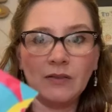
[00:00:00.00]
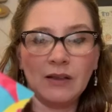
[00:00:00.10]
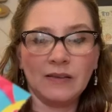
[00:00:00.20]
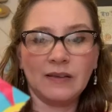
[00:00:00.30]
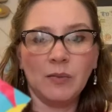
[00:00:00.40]

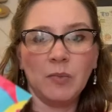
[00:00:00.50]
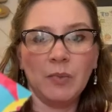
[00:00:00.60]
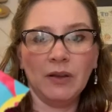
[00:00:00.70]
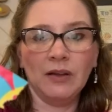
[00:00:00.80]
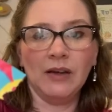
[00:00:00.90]
same
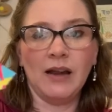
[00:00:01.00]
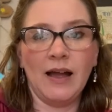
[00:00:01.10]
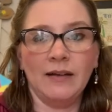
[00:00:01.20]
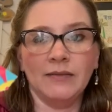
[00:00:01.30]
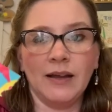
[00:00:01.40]
ability to
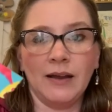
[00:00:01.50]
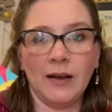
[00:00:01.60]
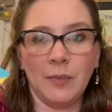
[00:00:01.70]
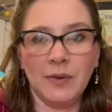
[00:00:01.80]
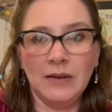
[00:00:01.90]
have that
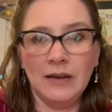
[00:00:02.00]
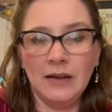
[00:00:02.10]
happen.